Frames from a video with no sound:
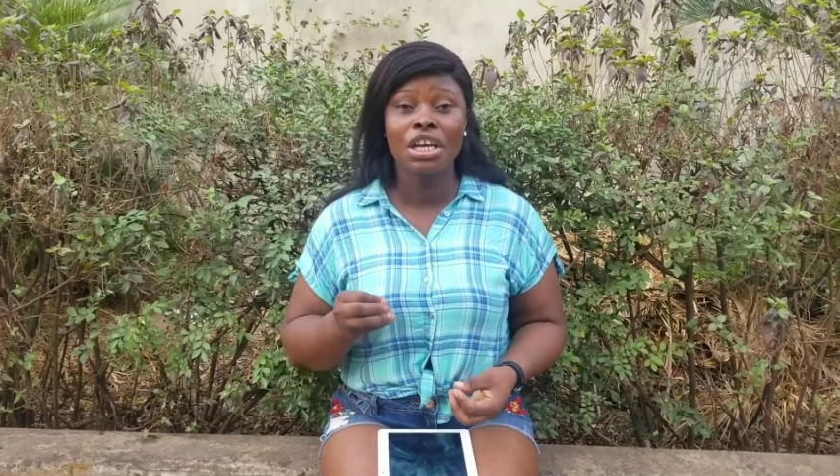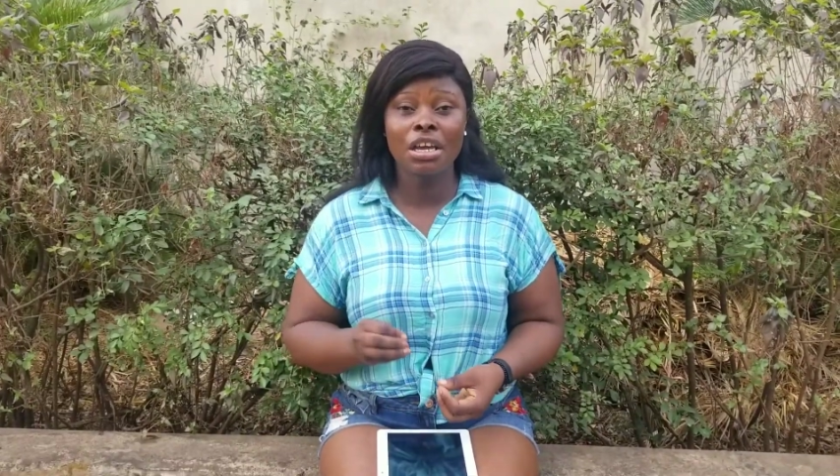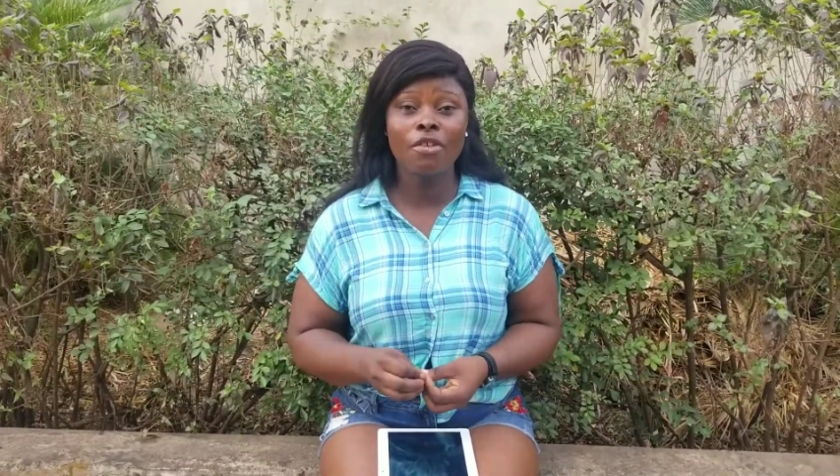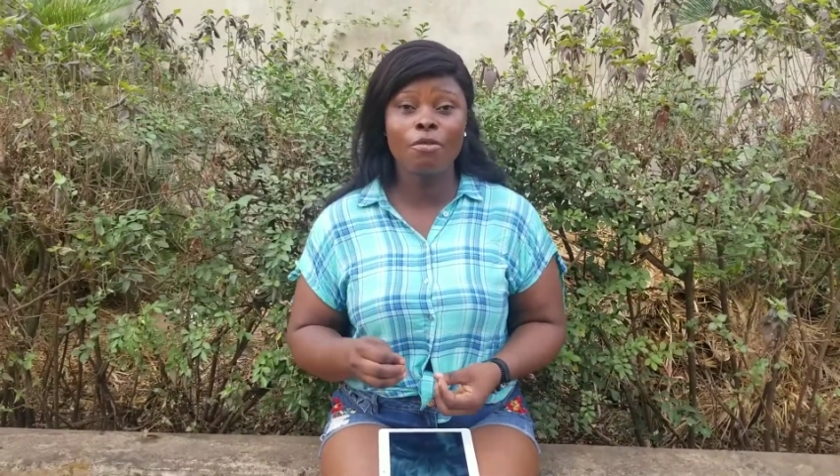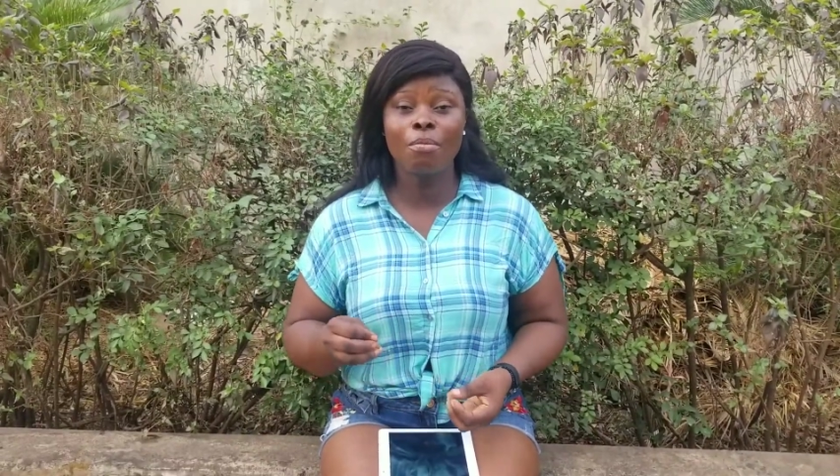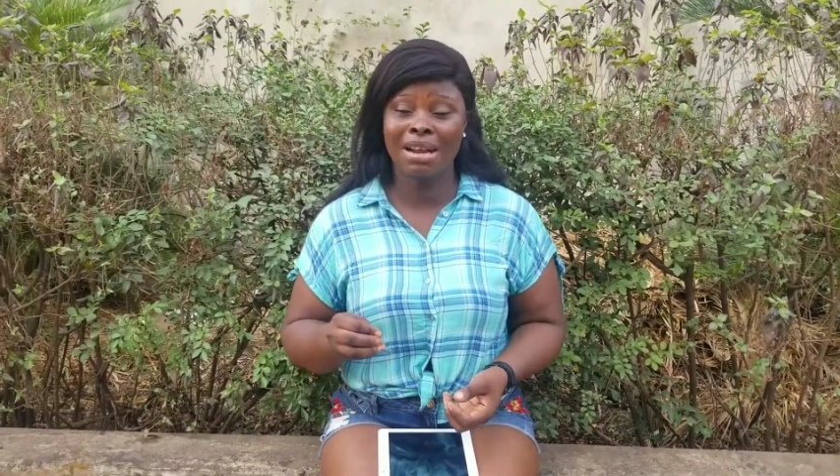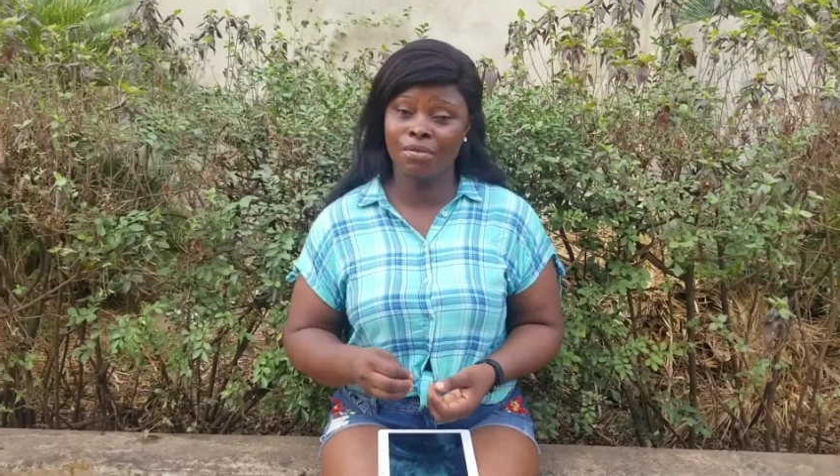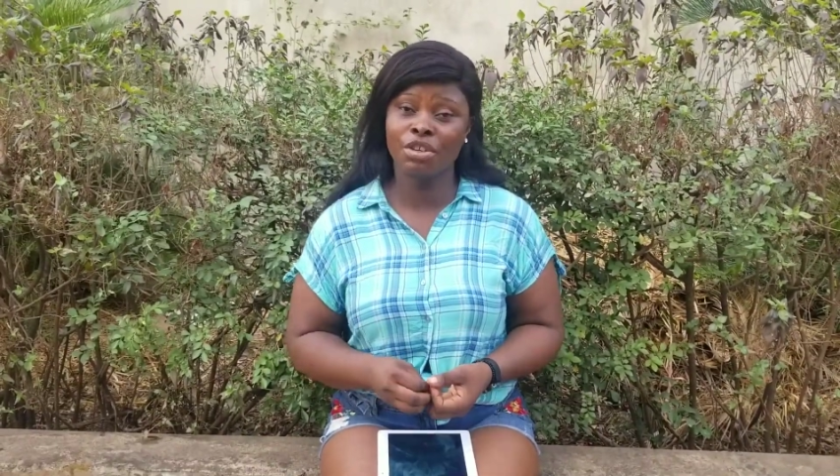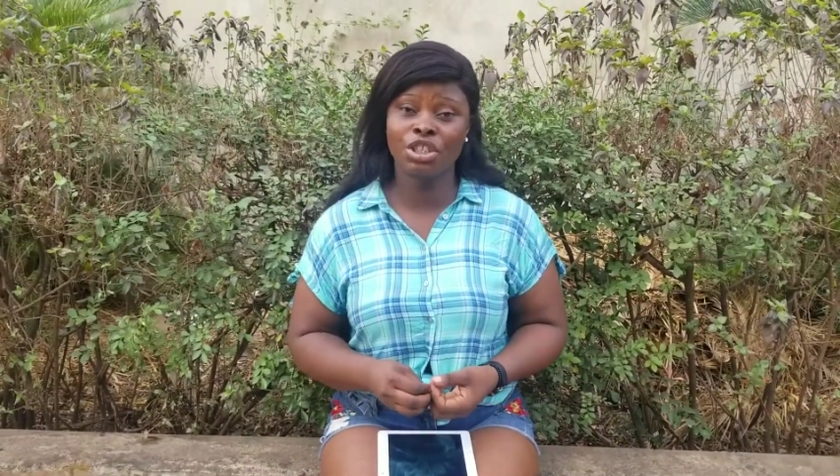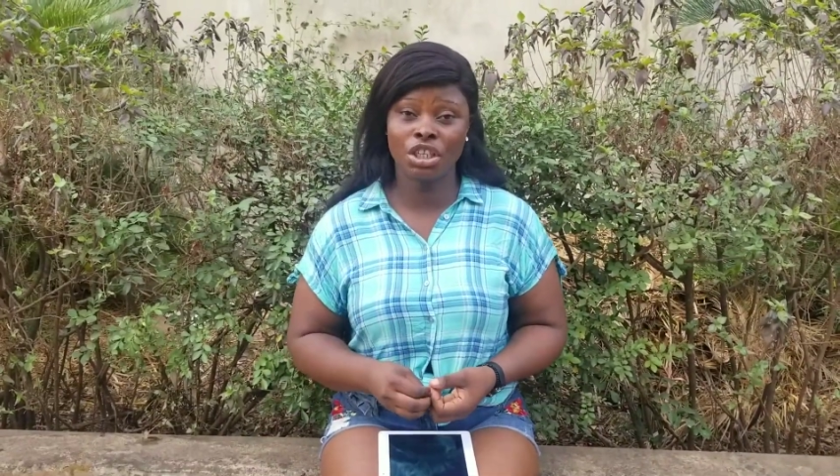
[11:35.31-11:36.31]
if man
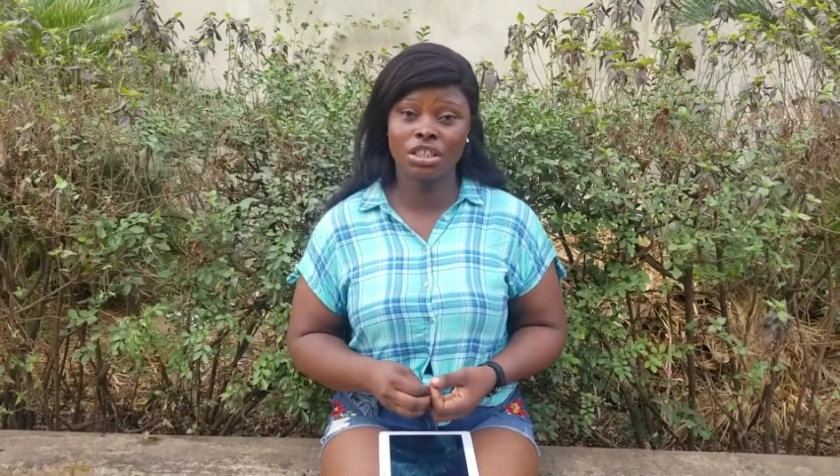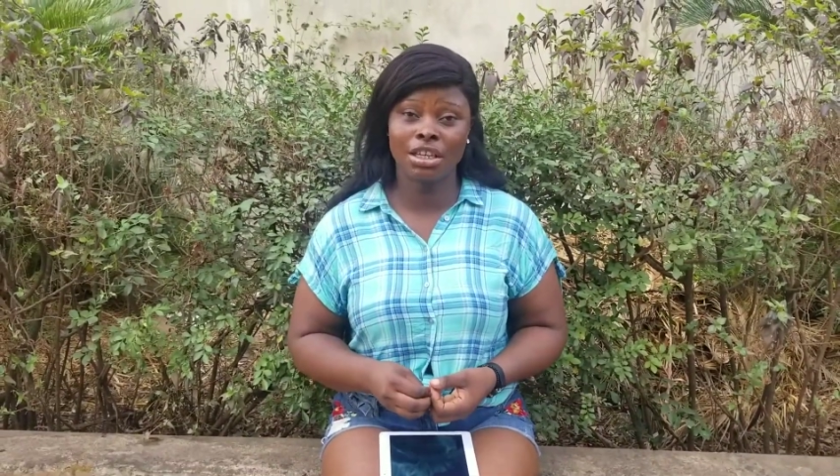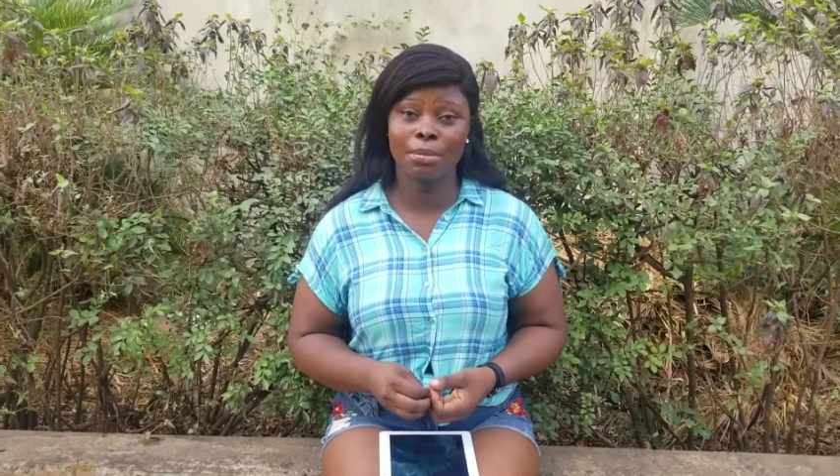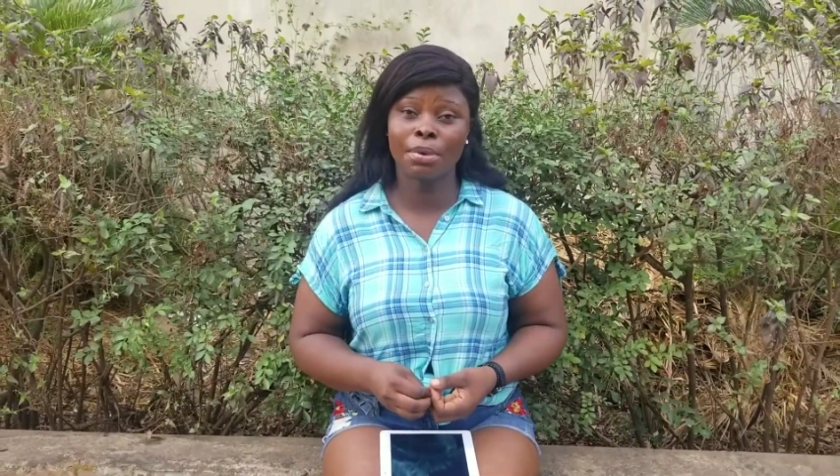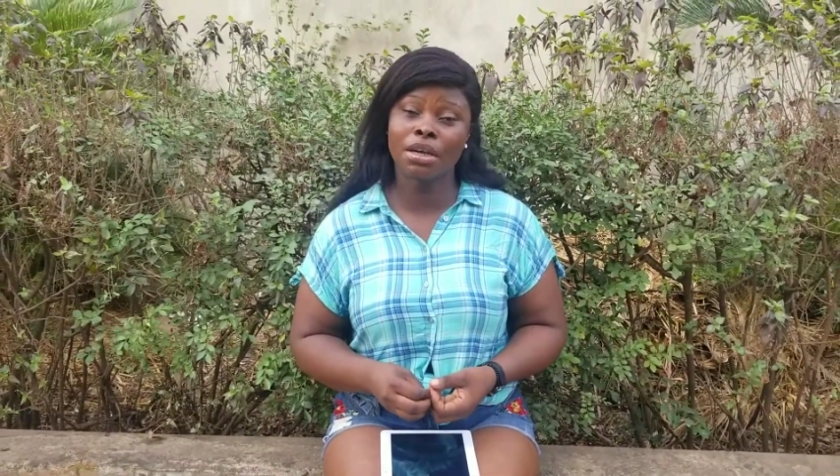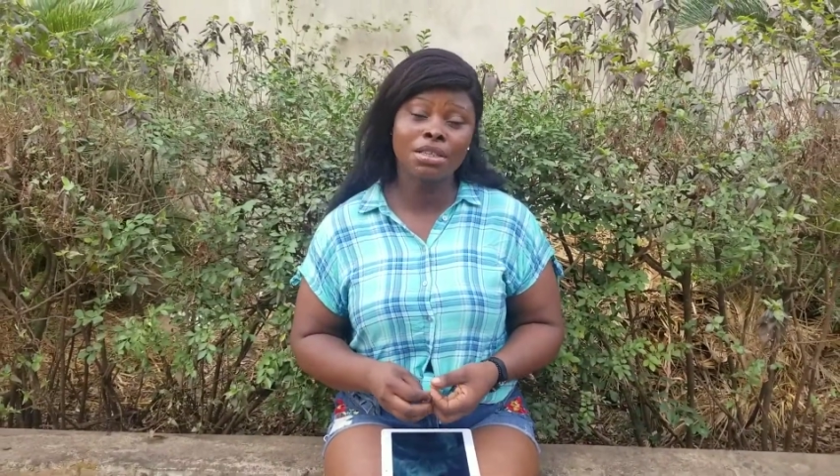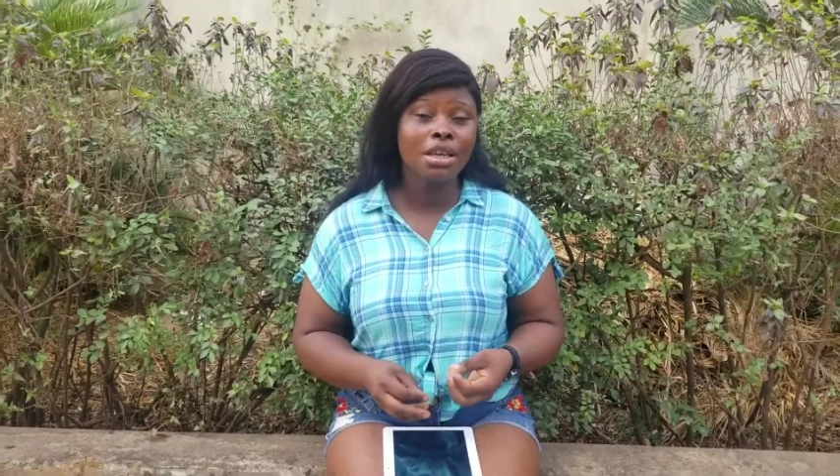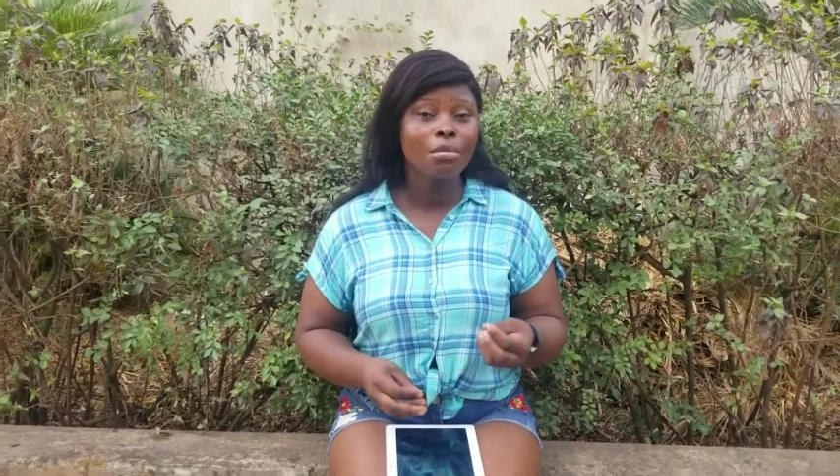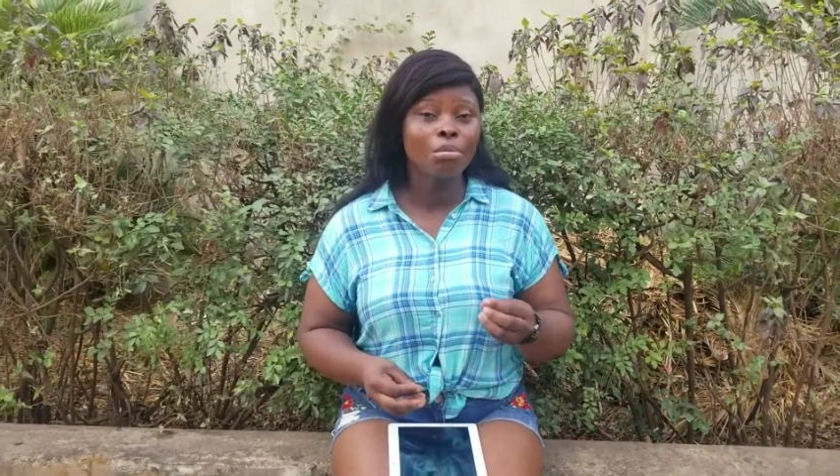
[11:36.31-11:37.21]
feel change their past,